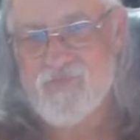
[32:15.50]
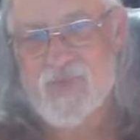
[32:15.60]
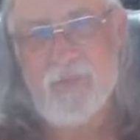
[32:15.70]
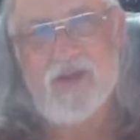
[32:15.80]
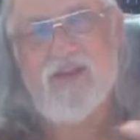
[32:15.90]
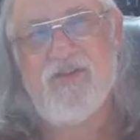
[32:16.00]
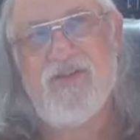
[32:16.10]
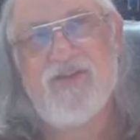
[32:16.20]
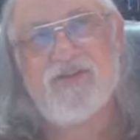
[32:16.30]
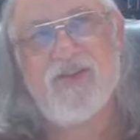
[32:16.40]
The
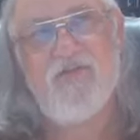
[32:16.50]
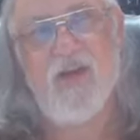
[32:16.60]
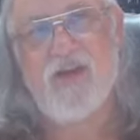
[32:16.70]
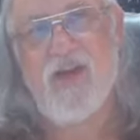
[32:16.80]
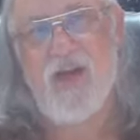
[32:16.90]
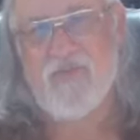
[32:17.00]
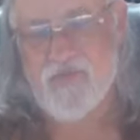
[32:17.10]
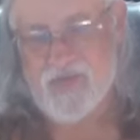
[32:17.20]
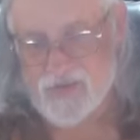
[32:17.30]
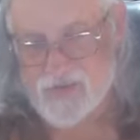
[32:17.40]
Beginnings of Our
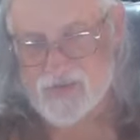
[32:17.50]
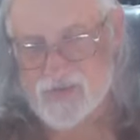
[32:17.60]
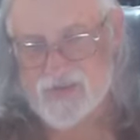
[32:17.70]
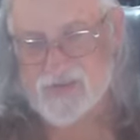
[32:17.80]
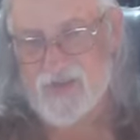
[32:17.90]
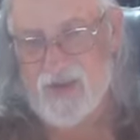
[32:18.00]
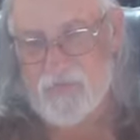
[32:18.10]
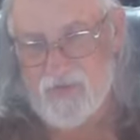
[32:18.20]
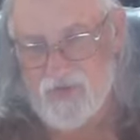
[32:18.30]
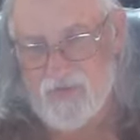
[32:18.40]
Confidence is the
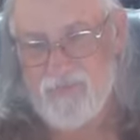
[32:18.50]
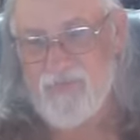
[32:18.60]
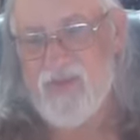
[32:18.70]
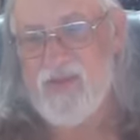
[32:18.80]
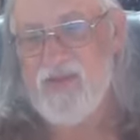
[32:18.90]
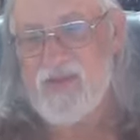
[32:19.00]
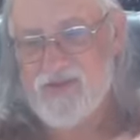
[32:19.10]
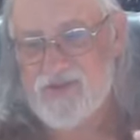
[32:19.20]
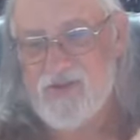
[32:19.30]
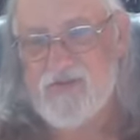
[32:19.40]
name of it. And I
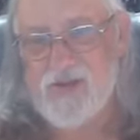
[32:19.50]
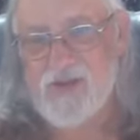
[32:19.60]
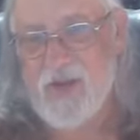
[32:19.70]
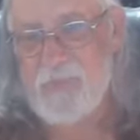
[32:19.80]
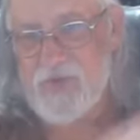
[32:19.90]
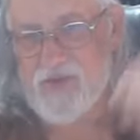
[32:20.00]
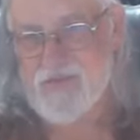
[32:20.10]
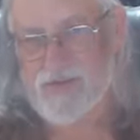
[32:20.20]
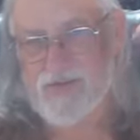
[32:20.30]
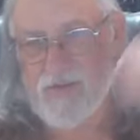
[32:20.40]
still have a copy of
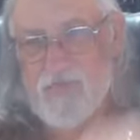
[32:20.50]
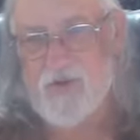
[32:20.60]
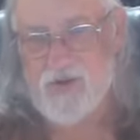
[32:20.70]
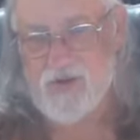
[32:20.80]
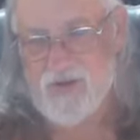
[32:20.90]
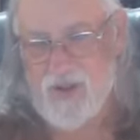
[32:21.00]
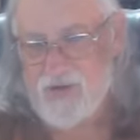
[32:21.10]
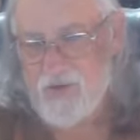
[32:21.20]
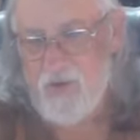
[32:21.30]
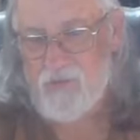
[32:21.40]
it somewhere
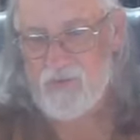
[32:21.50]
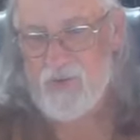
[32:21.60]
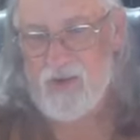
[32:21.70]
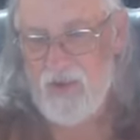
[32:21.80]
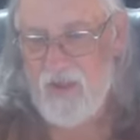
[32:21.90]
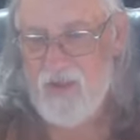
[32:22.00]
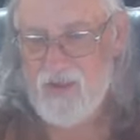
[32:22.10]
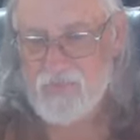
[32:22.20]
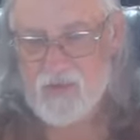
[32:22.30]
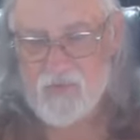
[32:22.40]
at home in my
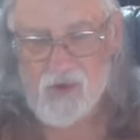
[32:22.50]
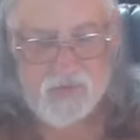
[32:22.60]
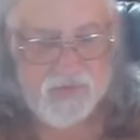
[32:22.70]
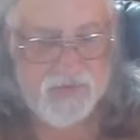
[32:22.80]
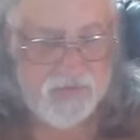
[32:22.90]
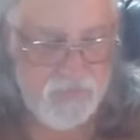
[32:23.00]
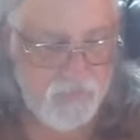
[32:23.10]
in my records.